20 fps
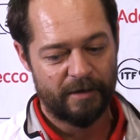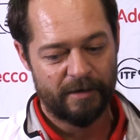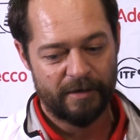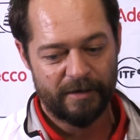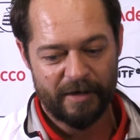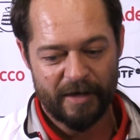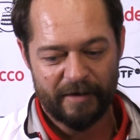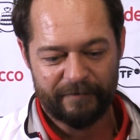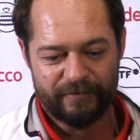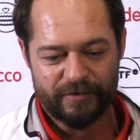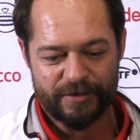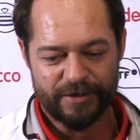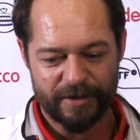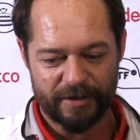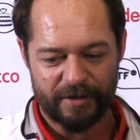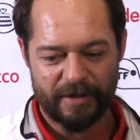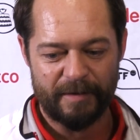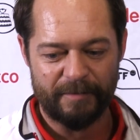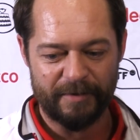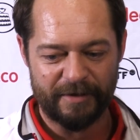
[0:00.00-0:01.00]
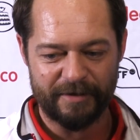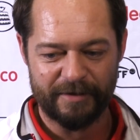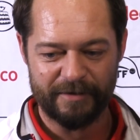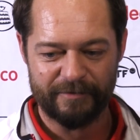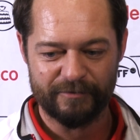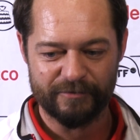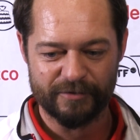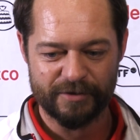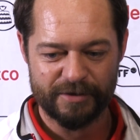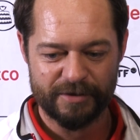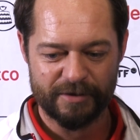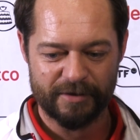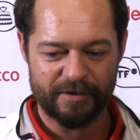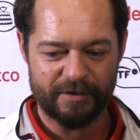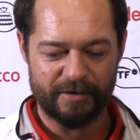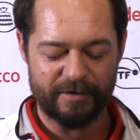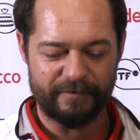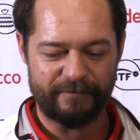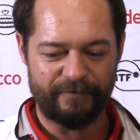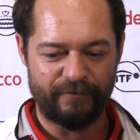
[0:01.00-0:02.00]
Yeah, for sure. I mean, there was
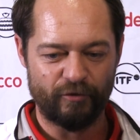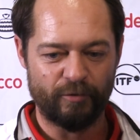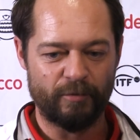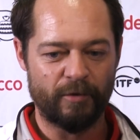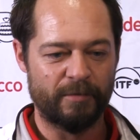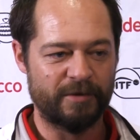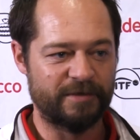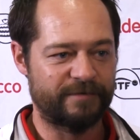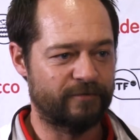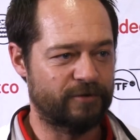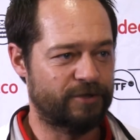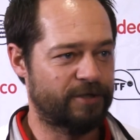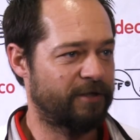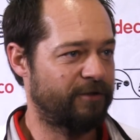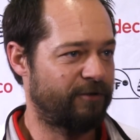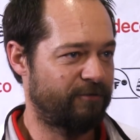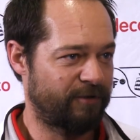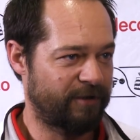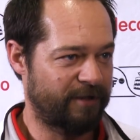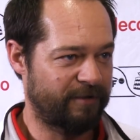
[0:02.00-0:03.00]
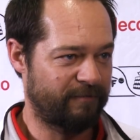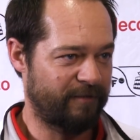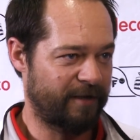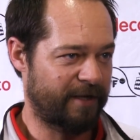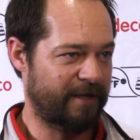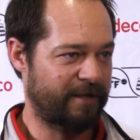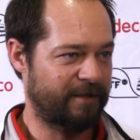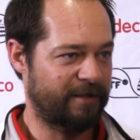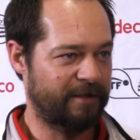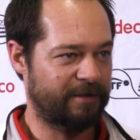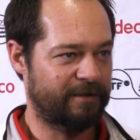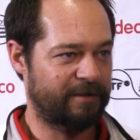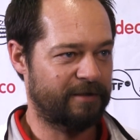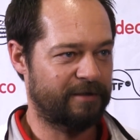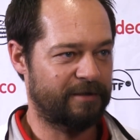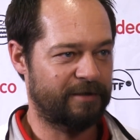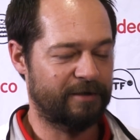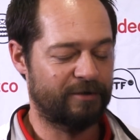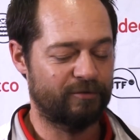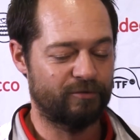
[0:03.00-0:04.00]
a few moments for sure during the weekend
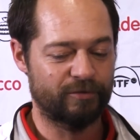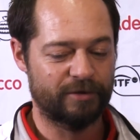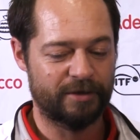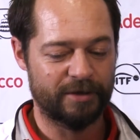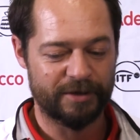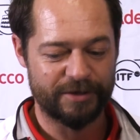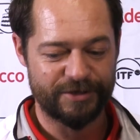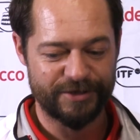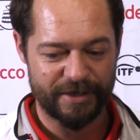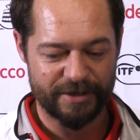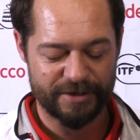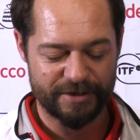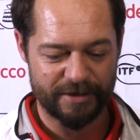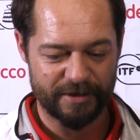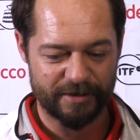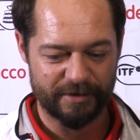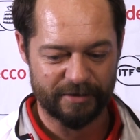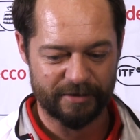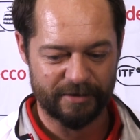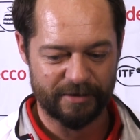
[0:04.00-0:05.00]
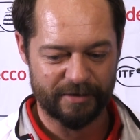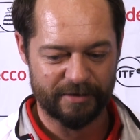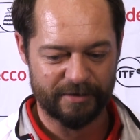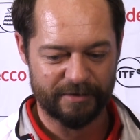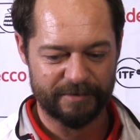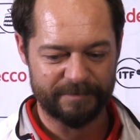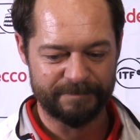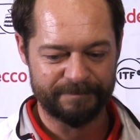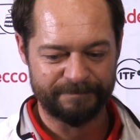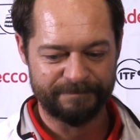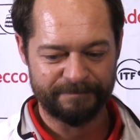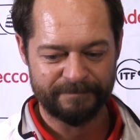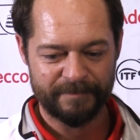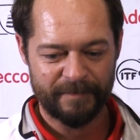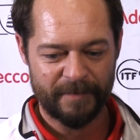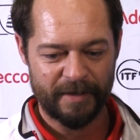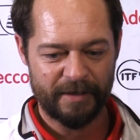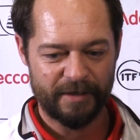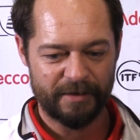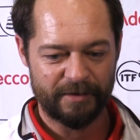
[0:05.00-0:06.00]
that could change the
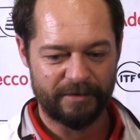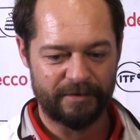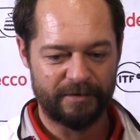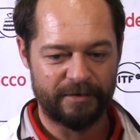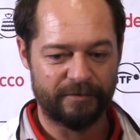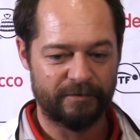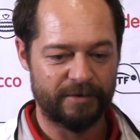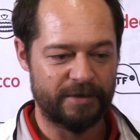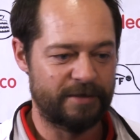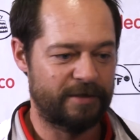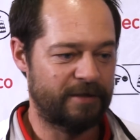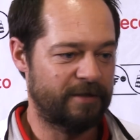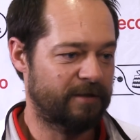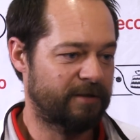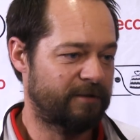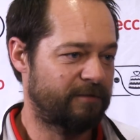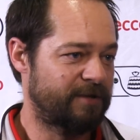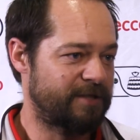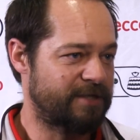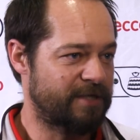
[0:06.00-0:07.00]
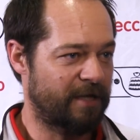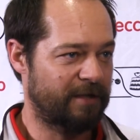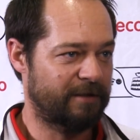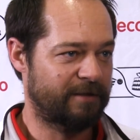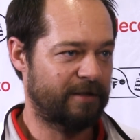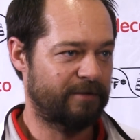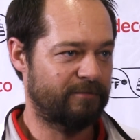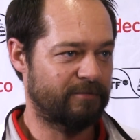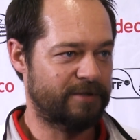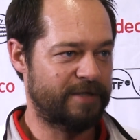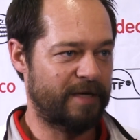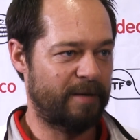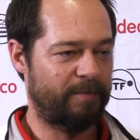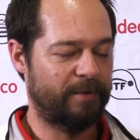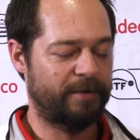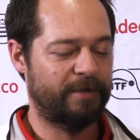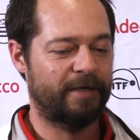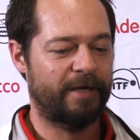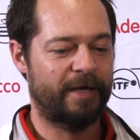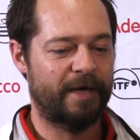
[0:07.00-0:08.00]
result that was
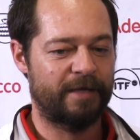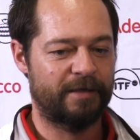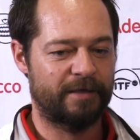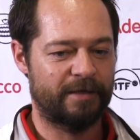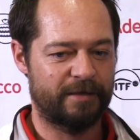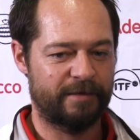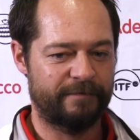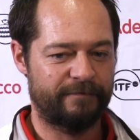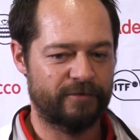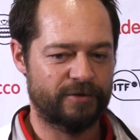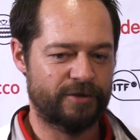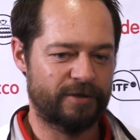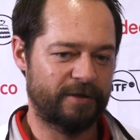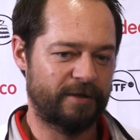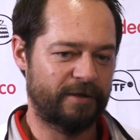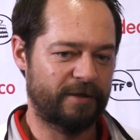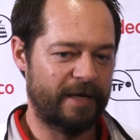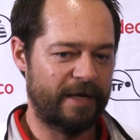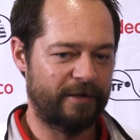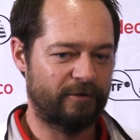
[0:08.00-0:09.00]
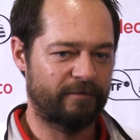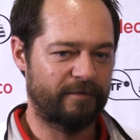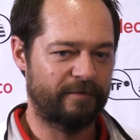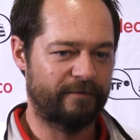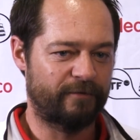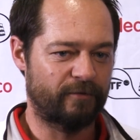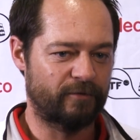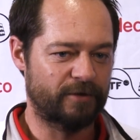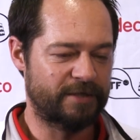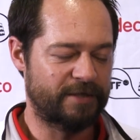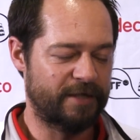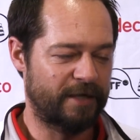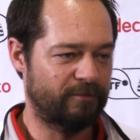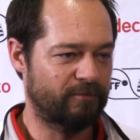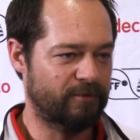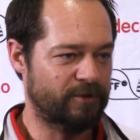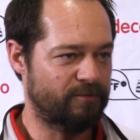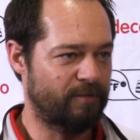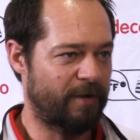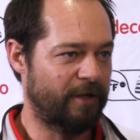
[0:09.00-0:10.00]
happening, and for sure the end of the fourth set
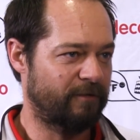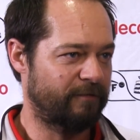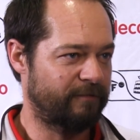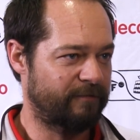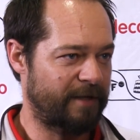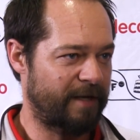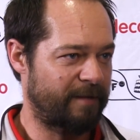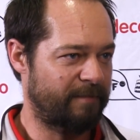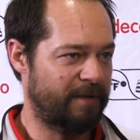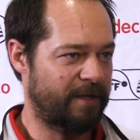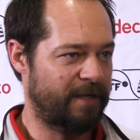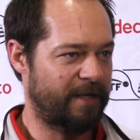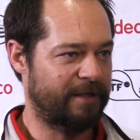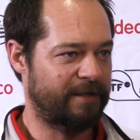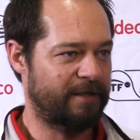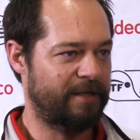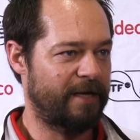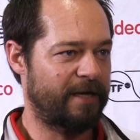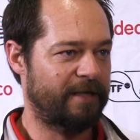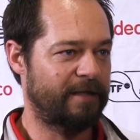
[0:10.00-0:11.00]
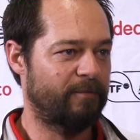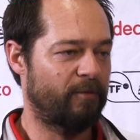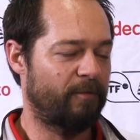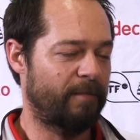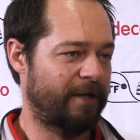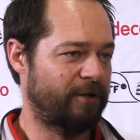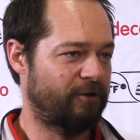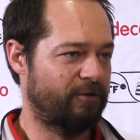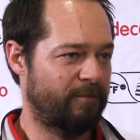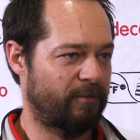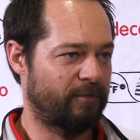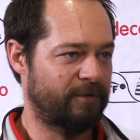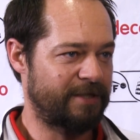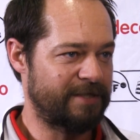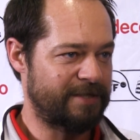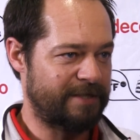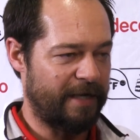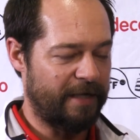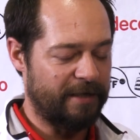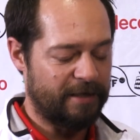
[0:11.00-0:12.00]
was one of them, and he had the momentum on
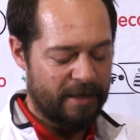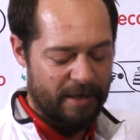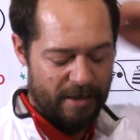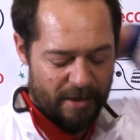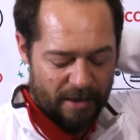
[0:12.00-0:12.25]
his side.